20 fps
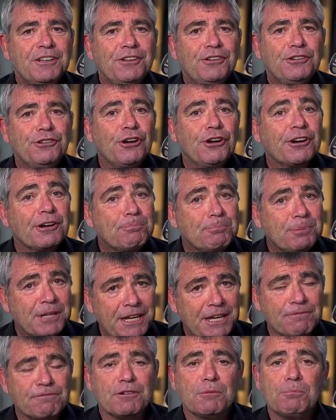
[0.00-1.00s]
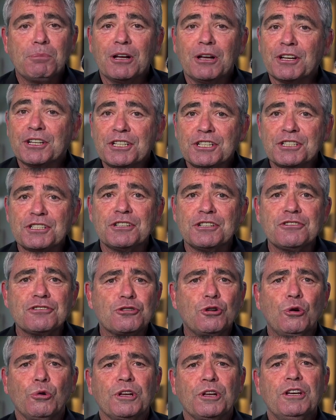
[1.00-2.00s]
Not a peep from politicians
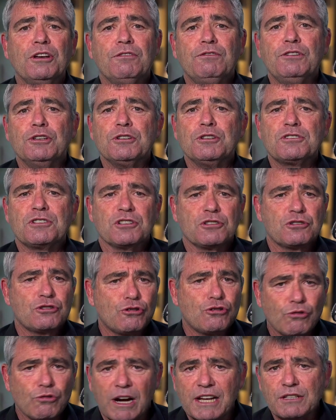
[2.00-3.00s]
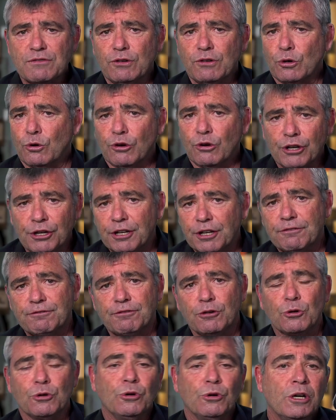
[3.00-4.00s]
calling her views disgraceful or
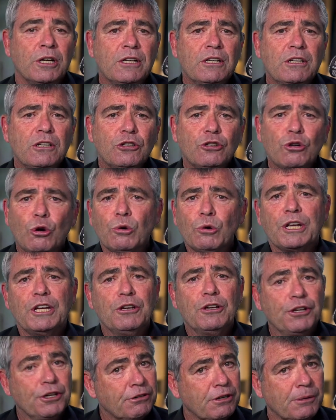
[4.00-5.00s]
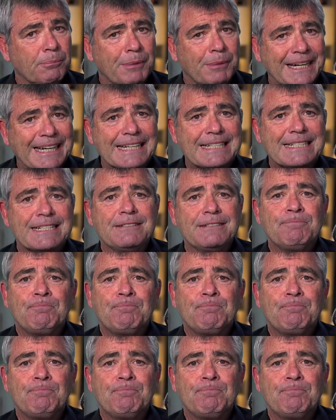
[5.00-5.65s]
hurtful or calling her a bigot.